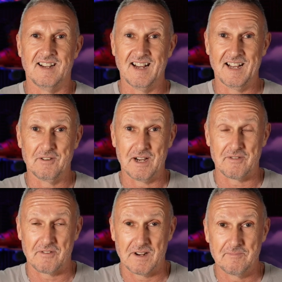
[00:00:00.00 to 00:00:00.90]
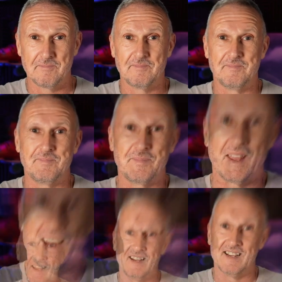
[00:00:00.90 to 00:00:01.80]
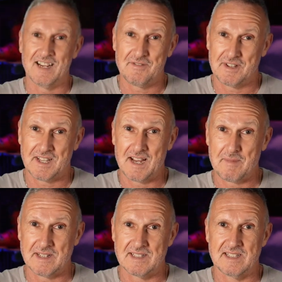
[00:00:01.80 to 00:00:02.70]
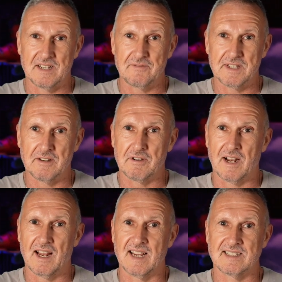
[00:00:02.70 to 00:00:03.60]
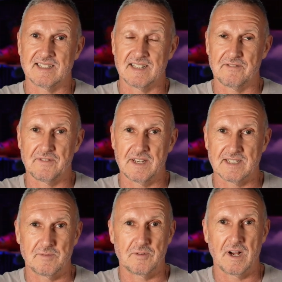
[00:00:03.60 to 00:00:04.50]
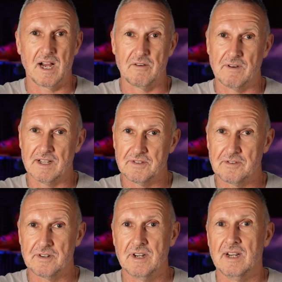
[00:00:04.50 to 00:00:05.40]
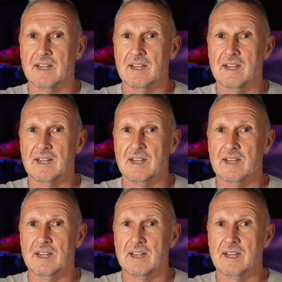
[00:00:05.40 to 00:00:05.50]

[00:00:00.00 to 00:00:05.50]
Hello everyone! Every time I see a video analysis on Facebook, I wonder